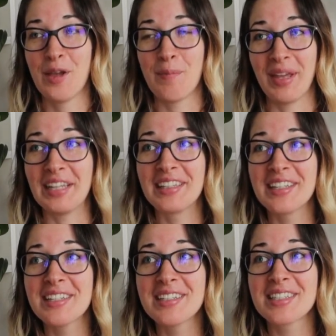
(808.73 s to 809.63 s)
made
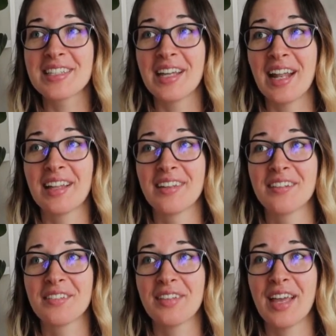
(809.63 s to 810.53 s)
this and I
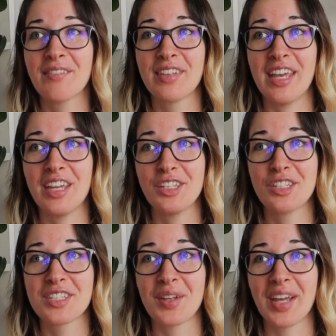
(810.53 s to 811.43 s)
didn't really have
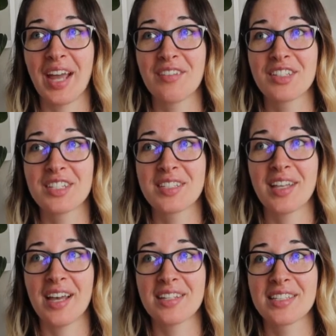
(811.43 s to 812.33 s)
gauge, so I kind of just
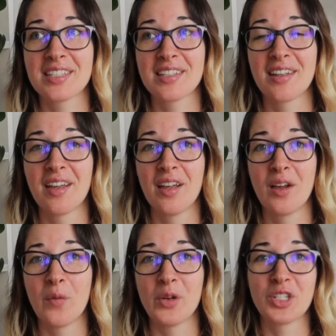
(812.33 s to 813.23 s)
guessed
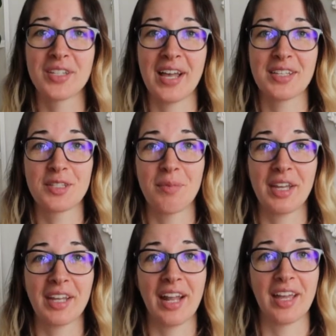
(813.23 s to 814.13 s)
which size to
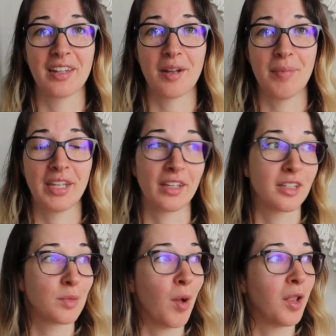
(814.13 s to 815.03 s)
make, and I ended up making
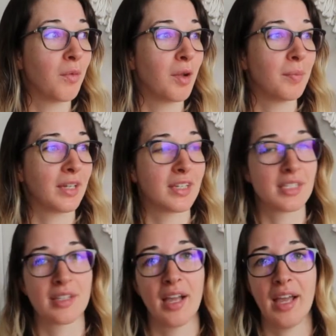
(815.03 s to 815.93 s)
a smaller one
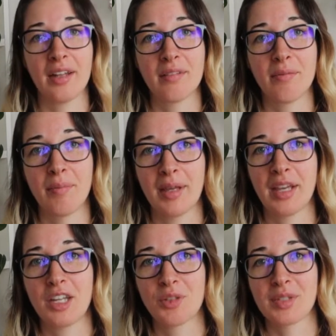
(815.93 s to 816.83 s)
because my
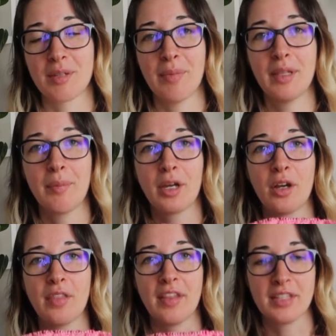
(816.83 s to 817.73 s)
gauge was a bit
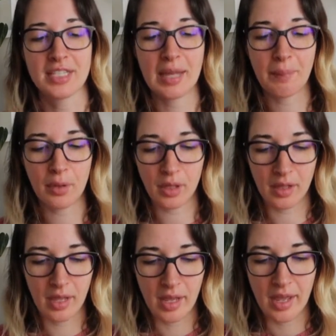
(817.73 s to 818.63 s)
bigger than the
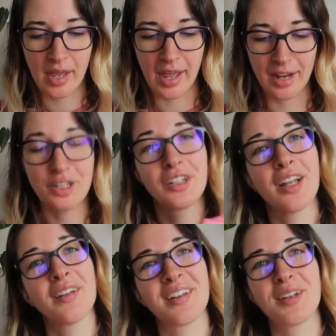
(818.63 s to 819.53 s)
sample, and it turned
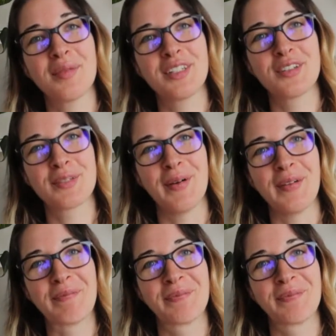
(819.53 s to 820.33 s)
out a little bit too small.